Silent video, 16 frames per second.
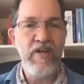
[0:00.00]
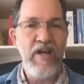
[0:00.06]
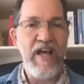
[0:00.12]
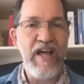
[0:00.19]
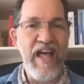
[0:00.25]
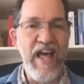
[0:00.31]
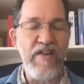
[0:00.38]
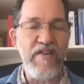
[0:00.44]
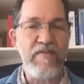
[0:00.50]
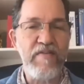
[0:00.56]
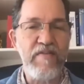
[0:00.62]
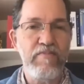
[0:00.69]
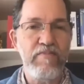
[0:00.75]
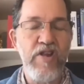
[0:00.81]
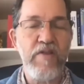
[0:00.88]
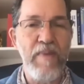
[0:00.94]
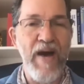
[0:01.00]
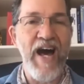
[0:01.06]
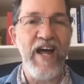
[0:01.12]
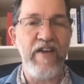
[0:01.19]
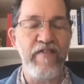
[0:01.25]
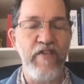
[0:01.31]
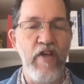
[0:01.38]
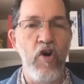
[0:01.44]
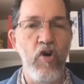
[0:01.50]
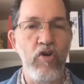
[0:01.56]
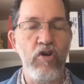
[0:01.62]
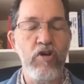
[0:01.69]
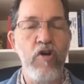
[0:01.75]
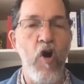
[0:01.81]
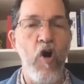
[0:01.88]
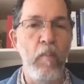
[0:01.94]
as just part of the whole
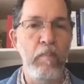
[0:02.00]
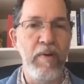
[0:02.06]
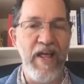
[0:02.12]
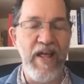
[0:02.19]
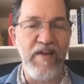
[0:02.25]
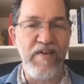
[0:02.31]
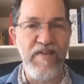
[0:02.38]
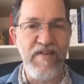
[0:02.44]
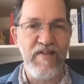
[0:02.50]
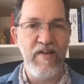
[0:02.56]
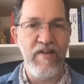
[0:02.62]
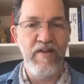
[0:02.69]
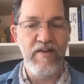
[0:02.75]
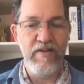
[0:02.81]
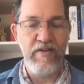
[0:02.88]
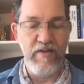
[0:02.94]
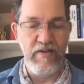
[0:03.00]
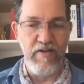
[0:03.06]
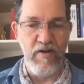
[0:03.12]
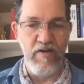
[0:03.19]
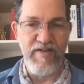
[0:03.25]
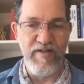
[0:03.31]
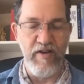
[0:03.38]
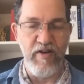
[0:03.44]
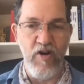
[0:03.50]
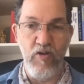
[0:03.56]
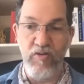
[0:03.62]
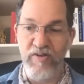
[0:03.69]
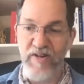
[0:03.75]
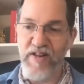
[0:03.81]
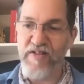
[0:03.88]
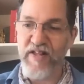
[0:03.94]
complex, the sort of
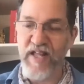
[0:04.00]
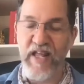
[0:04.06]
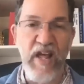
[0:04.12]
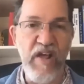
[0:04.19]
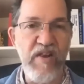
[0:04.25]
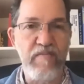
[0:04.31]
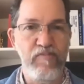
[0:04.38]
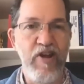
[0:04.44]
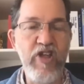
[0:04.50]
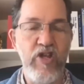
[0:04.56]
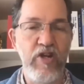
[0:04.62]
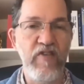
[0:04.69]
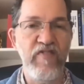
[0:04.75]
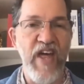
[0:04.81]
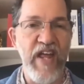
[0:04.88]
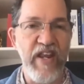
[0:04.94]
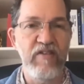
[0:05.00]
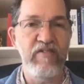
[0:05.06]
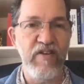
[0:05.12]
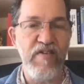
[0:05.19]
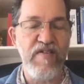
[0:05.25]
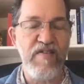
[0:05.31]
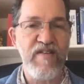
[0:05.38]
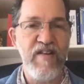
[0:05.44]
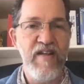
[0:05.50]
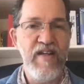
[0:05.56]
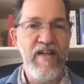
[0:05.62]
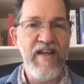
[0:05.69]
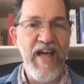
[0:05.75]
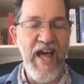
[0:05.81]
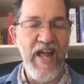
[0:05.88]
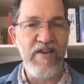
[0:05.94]
holistic expression of that illness.
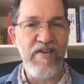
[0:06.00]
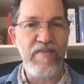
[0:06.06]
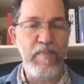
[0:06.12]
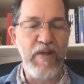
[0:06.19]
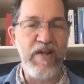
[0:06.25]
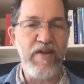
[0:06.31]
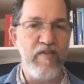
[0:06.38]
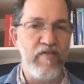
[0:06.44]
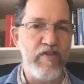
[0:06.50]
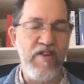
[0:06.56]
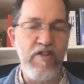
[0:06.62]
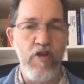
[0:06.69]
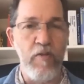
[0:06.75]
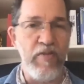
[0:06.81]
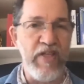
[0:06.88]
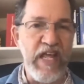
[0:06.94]
And it's because you've disturbed the